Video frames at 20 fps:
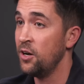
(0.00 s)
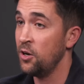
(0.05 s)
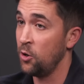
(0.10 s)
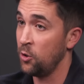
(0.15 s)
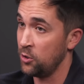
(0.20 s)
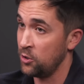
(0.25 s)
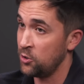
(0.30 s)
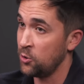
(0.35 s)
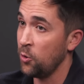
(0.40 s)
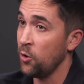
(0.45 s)

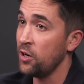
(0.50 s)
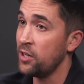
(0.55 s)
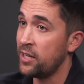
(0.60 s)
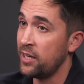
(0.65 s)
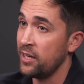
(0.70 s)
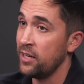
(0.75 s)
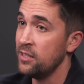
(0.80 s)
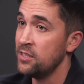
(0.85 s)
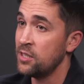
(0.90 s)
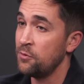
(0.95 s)
or your
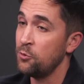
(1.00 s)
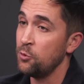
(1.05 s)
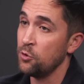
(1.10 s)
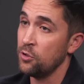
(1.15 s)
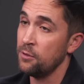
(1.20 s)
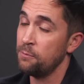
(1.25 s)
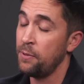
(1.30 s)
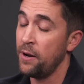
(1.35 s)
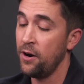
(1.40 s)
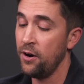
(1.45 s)
kids if you
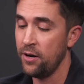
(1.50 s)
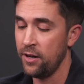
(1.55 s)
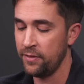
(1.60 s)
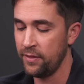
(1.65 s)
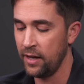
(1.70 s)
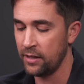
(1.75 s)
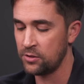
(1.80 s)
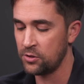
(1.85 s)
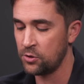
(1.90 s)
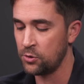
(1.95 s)
were a parent at
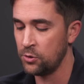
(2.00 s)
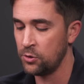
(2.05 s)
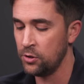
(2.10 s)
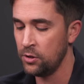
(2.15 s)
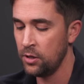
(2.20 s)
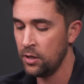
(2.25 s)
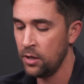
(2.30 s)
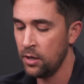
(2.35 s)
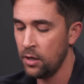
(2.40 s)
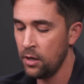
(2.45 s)
that
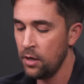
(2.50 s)
school.